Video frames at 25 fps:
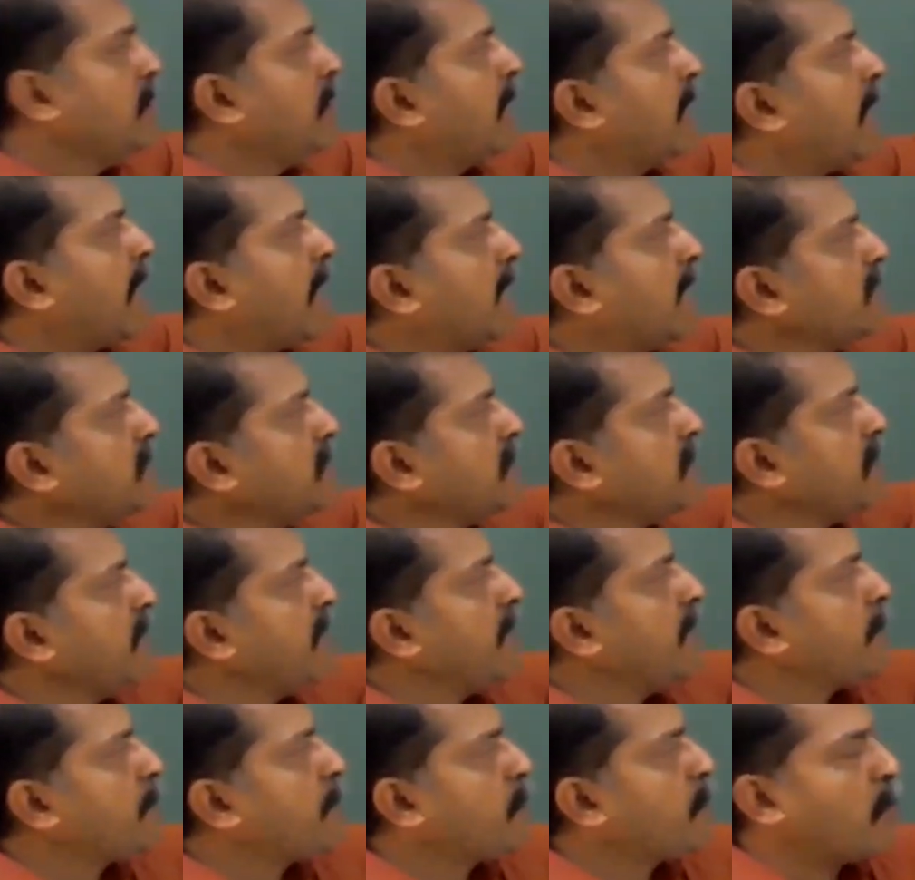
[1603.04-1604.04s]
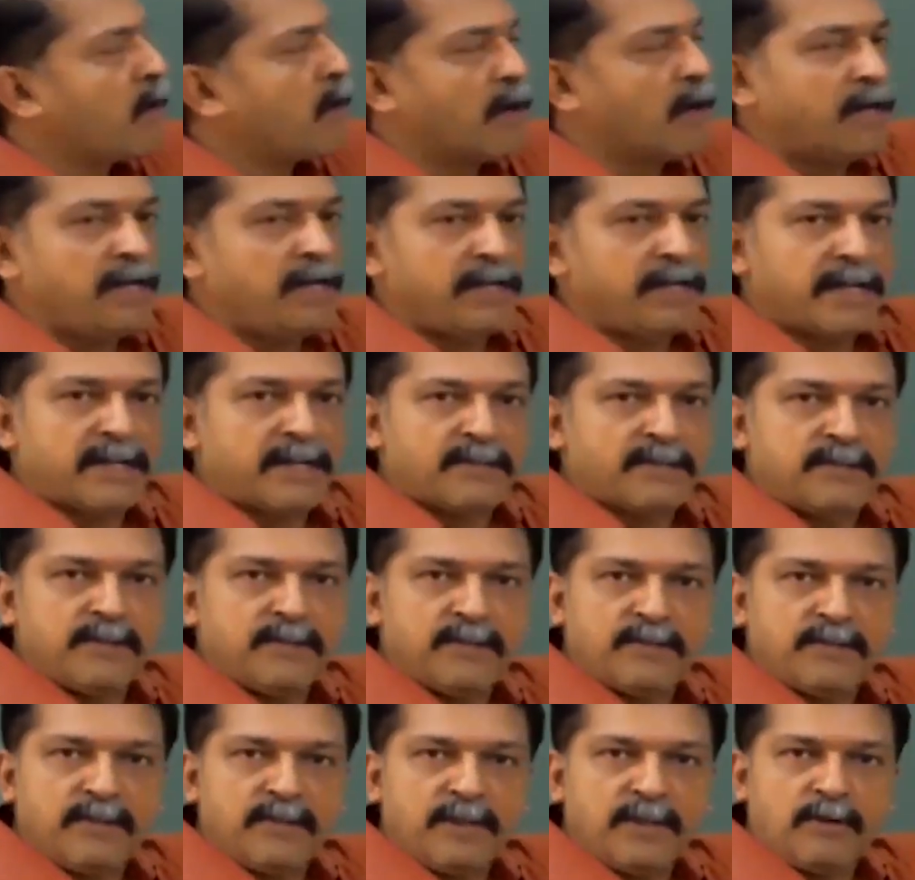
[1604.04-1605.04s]
at a point x
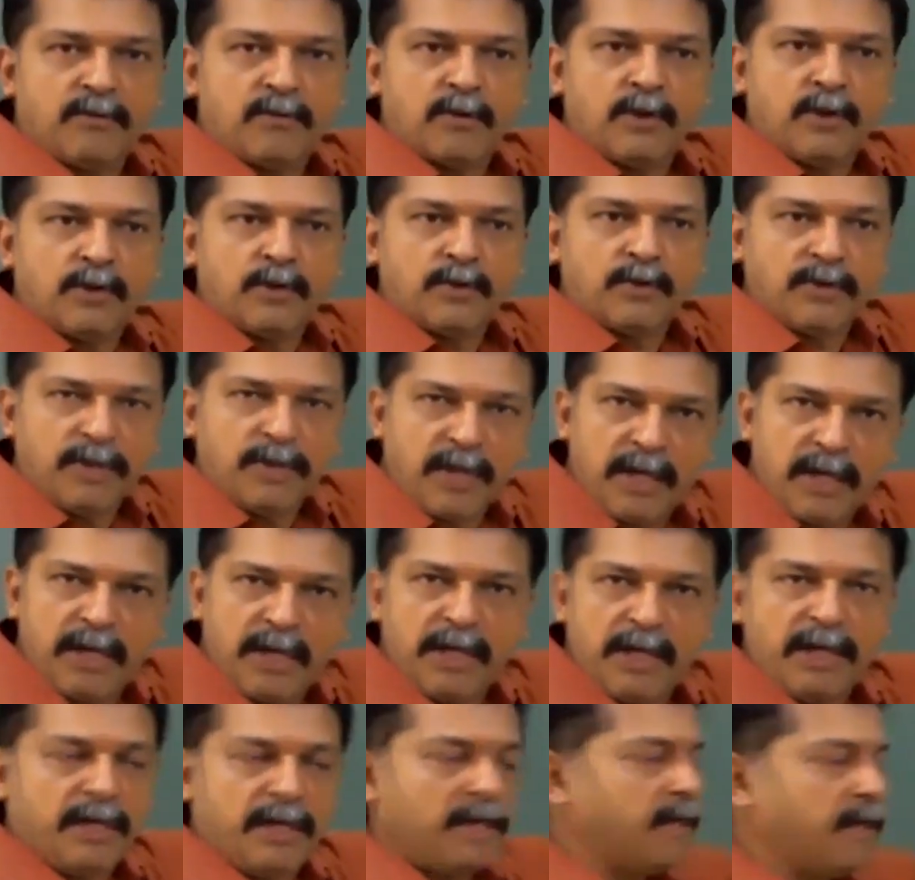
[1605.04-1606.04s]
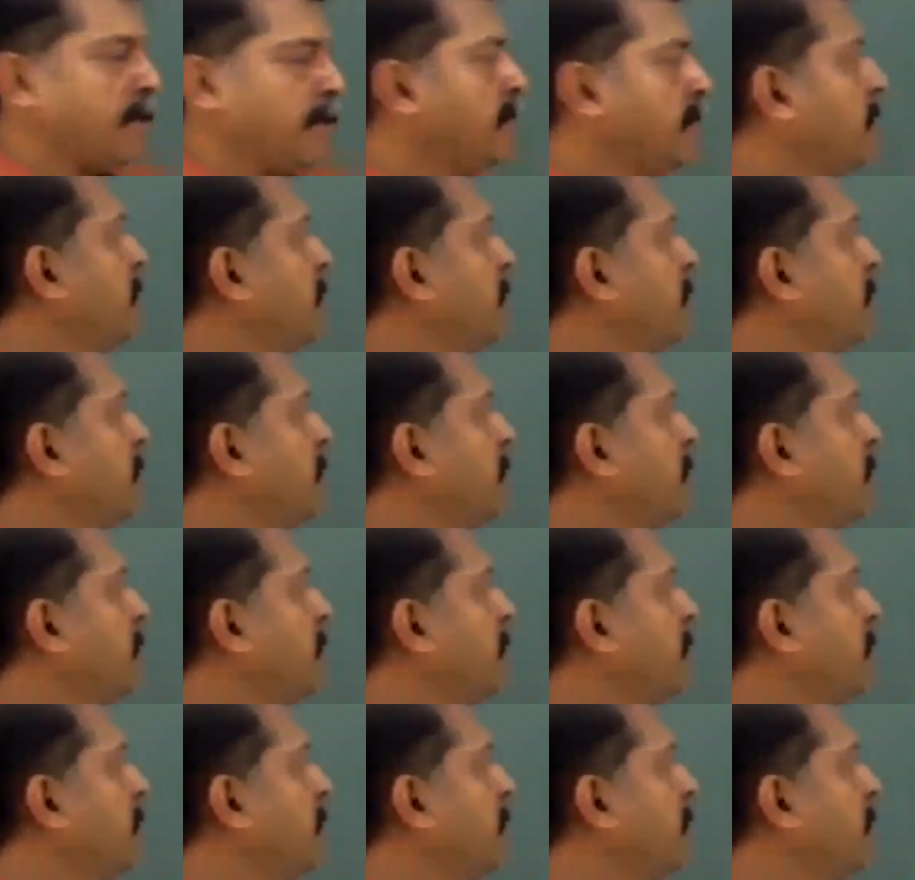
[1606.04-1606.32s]
is equal to A